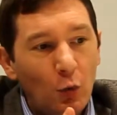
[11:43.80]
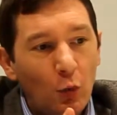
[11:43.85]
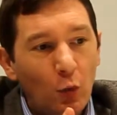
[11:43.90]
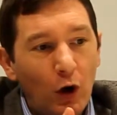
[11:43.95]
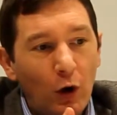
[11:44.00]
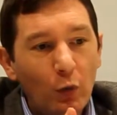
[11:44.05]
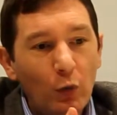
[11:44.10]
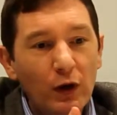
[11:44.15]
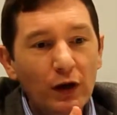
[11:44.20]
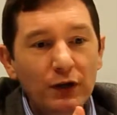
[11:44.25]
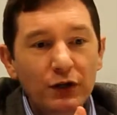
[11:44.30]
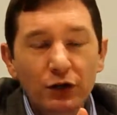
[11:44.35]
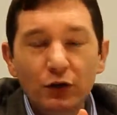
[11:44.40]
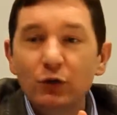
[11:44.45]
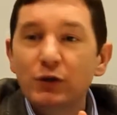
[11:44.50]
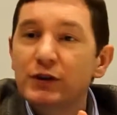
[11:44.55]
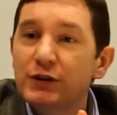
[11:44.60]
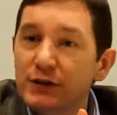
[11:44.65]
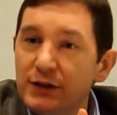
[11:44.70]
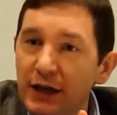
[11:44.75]
What we'll
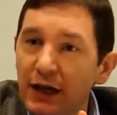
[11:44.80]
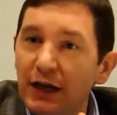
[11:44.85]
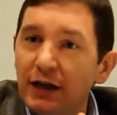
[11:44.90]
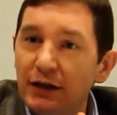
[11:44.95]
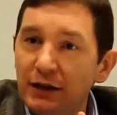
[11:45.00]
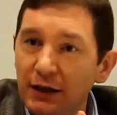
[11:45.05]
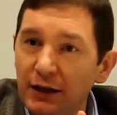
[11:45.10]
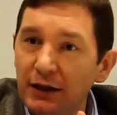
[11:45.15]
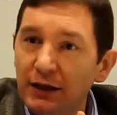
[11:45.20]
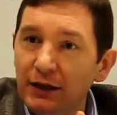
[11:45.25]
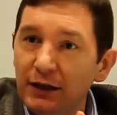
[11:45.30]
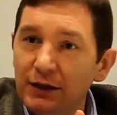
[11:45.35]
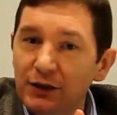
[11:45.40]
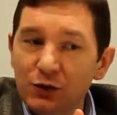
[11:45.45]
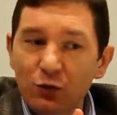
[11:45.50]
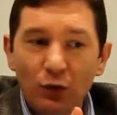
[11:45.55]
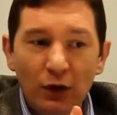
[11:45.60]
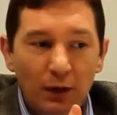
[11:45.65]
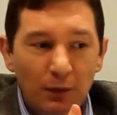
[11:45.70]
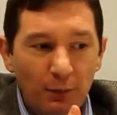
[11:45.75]
do instead
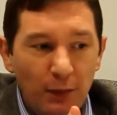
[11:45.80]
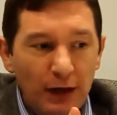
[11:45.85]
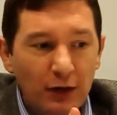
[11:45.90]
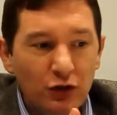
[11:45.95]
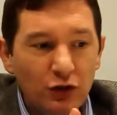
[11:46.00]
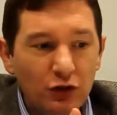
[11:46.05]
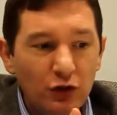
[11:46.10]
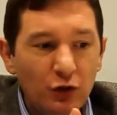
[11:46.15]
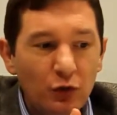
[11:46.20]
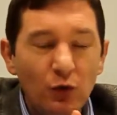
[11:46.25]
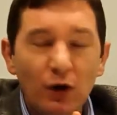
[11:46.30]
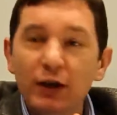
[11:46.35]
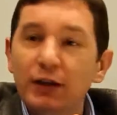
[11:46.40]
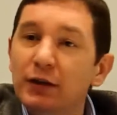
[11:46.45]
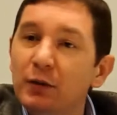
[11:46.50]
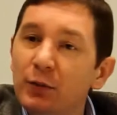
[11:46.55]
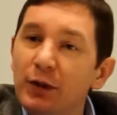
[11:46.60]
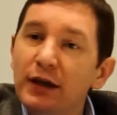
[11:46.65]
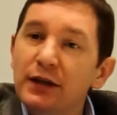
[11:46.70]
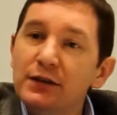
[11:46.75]
is we'll measure you on
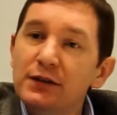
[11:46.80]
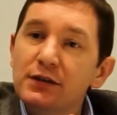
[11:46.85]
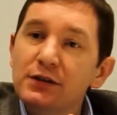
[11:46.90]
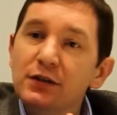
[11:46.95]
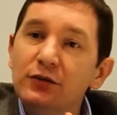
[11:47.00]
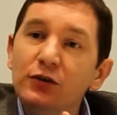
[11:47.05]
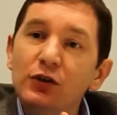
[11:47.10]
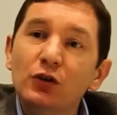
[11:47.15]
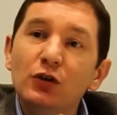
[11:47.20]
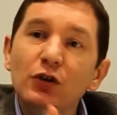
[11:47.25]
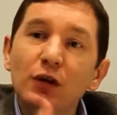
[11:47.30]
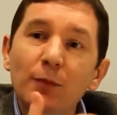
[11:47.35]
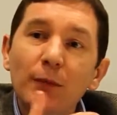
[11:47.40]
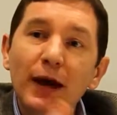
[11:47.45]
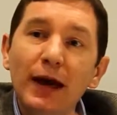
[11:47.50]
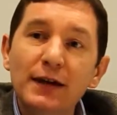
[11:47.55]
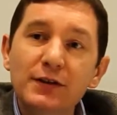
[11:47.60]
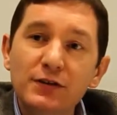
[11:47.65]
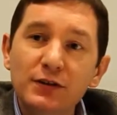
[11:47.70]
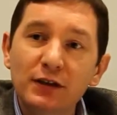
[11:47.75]
the basis of your
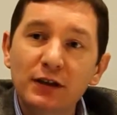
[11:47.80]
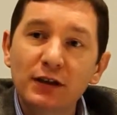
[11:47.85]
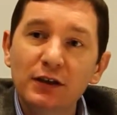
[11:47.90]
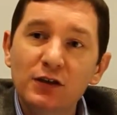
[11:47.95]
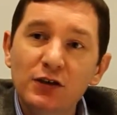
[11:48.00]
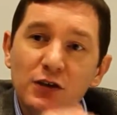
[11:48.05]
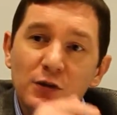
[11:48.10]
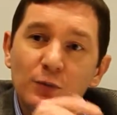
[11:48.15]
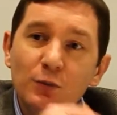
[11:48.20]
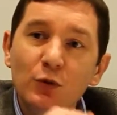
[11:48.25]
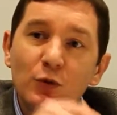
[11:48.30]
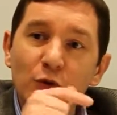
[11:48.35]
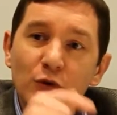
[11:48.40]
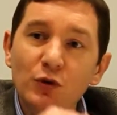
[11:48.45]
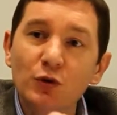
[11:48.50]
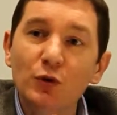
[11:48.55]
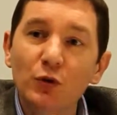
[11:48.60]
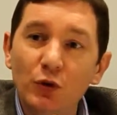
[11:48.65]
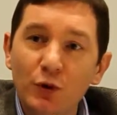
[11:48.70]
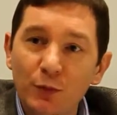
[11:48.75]
capacity to
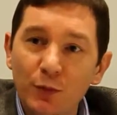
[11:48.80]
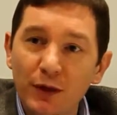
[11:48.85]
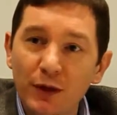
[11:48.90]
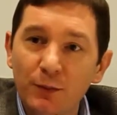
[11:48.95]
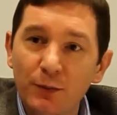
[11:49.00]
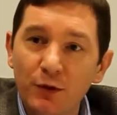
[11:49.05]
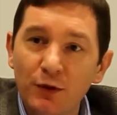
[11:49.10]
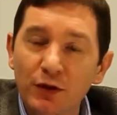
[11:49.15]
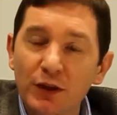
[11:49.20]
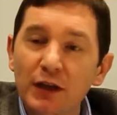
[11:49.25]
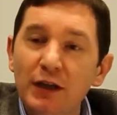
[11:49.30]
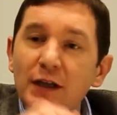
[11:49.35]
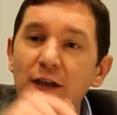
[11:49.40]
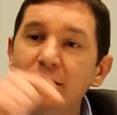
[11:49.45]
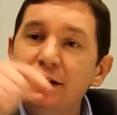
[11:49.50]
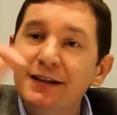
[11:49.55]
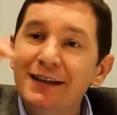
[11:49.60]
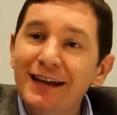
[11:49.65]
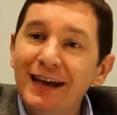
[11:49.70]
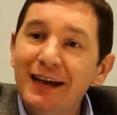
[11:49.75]
support older people
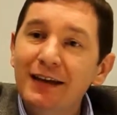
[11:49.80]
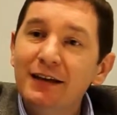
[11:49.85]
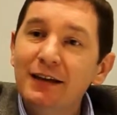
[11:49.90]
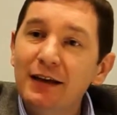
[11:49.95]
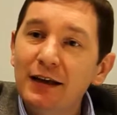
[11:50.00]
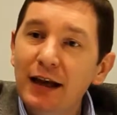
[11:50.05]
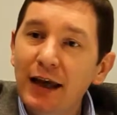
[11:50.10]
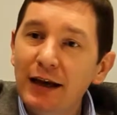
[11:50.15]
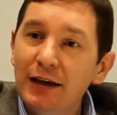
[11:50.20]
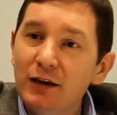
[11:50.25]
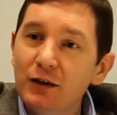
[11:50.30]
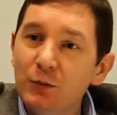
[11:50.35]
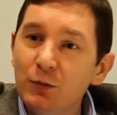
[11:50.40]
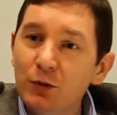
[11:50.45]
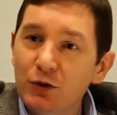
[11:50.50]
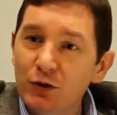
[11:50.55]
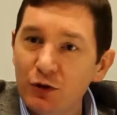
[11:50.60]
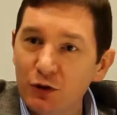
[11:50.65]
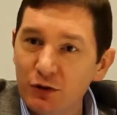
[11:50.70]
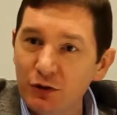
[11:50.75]
to get connected
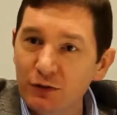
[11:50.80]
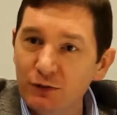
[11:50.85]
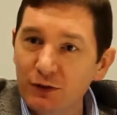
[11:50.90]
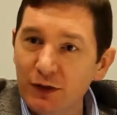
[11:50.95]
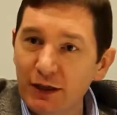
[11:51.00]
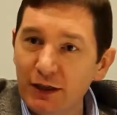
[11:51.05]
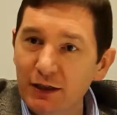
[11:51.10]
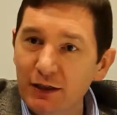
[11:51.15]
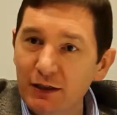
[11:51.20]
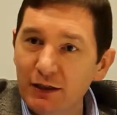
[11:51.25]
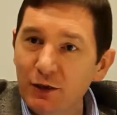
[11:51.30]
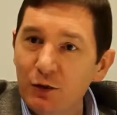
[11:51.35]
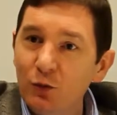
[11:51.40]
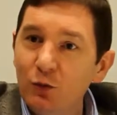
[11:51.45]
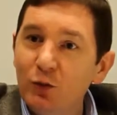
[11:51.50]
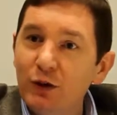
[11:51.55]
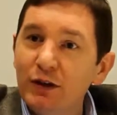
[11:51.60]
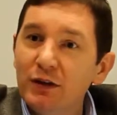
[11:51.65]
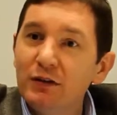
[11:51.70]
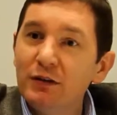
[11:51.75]
productively
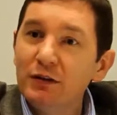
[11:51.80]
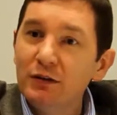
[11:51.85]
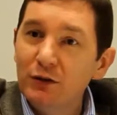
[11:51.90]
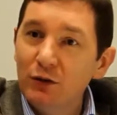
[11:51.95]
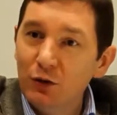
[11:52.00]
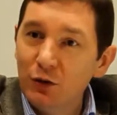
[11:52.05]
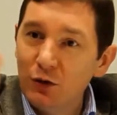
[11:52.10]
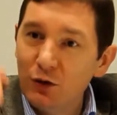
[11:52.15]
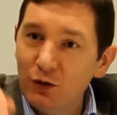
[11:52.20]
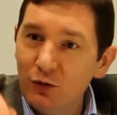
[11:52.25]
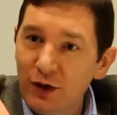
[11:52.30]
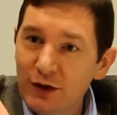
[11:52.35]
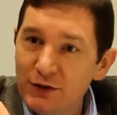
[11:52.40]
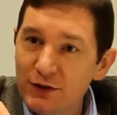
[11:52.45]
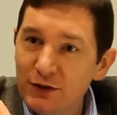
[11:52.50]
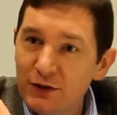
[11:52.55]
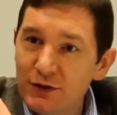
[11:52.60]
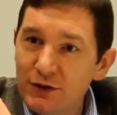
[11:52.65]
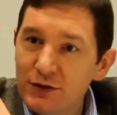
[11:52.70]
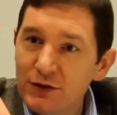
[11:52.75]
with local
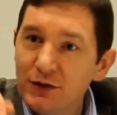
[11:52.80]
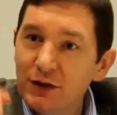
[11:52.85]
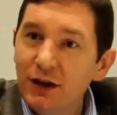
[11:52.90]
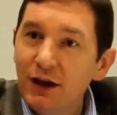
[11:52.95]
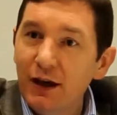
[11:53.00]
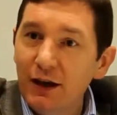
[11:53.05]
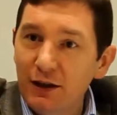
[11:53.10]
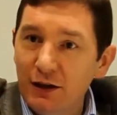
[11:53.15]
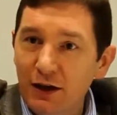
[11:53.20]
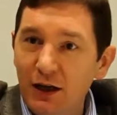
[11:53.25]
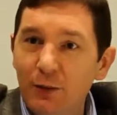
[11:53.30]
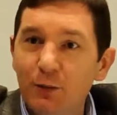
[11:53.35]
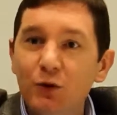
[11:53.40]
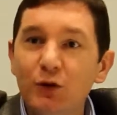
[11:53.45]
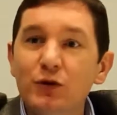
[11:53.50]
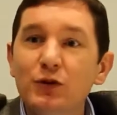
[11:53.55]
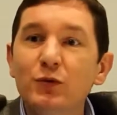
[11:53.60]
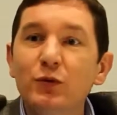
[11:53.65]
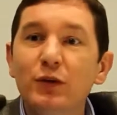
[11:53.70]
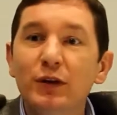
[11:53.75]
residents in the
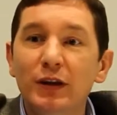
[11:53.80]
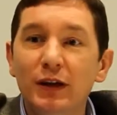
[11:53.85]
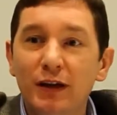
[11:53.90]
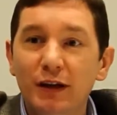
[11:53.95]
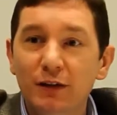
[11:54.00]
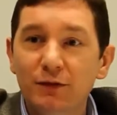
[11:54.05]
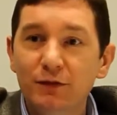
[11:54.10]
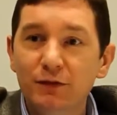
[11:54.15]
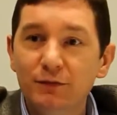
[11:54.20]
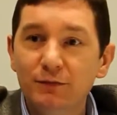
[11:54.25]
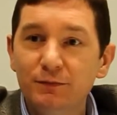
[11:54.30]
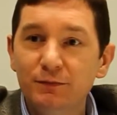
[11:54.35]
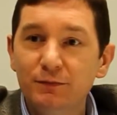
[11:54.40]
neighbourhoods where they live.